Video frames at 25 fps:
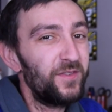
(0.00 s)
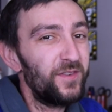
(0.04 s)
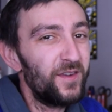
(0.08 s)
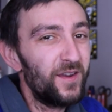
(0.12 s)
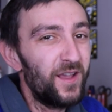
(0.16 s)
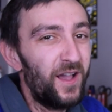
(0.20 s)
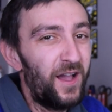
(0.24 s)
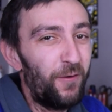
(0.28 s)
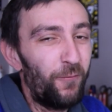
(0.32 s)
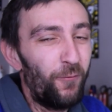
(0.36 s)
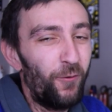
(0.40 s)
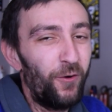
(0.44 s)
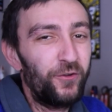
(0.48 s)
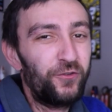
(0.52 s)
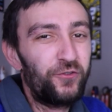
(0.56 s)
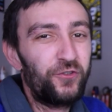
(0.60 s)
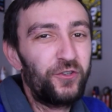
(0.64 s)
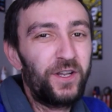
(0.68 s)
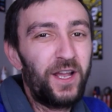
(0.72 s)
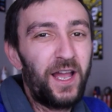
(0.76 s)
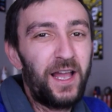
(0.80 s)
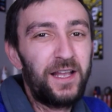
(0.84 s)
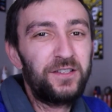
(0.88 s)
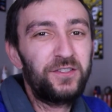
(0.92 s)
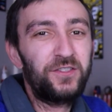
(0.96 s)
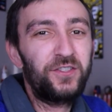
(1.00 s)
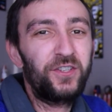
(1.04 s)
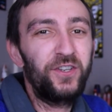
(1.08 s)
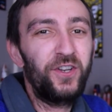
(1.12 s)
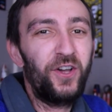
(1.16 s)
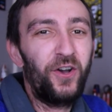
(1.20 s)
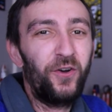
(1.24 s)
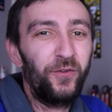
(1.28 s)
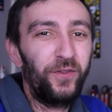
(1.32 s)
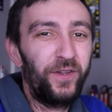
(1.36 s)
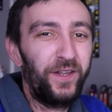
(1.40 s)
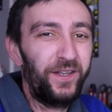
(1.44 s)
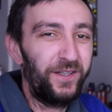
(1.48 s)
I want you guys to
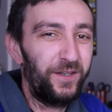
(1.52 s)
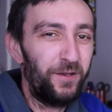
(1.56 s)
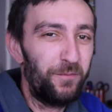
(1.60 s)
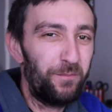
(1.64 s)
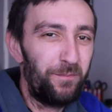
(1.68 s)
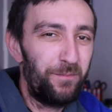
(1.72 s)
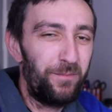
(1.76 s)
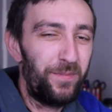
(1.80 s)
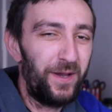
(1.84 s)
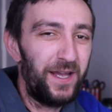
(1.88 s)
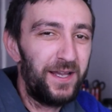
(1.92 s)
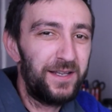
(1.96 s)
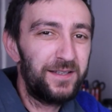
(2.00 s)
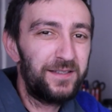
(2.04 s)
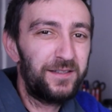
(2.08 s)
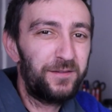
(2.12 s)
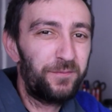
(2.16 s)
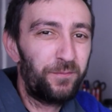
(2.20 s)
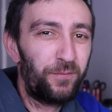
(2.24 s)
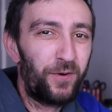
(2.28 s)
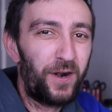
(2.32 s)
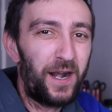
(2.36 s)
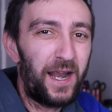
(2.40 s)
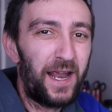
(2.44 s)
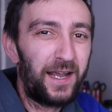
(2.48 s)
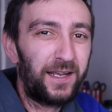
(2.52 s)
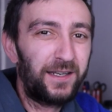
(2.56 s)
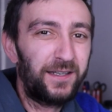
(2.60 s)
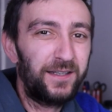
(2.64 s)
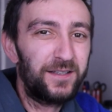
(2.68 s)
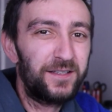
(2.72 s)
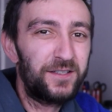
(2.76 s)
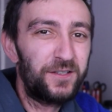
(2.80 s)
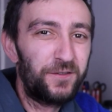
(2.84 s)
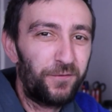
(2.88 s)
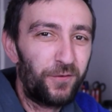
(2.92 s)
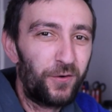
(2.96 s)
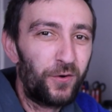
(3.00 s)
know that the best
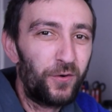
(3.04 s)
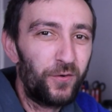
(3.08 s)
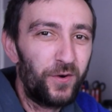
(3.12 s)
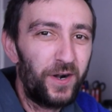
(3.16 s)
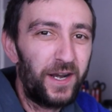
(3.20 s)
practice for